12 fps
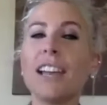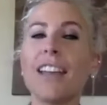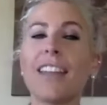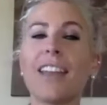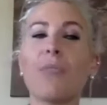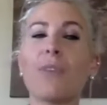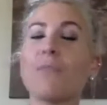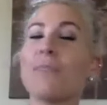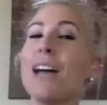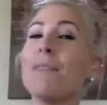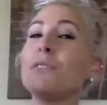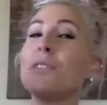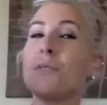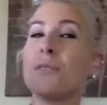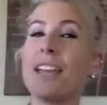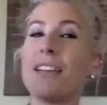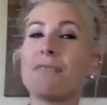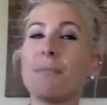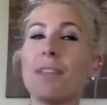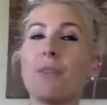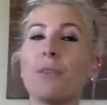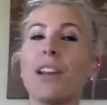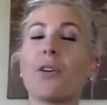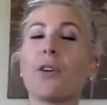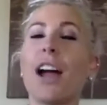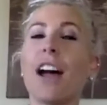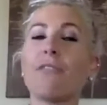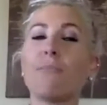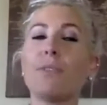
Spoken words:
and then I wouldn't be up too late from that reading or have a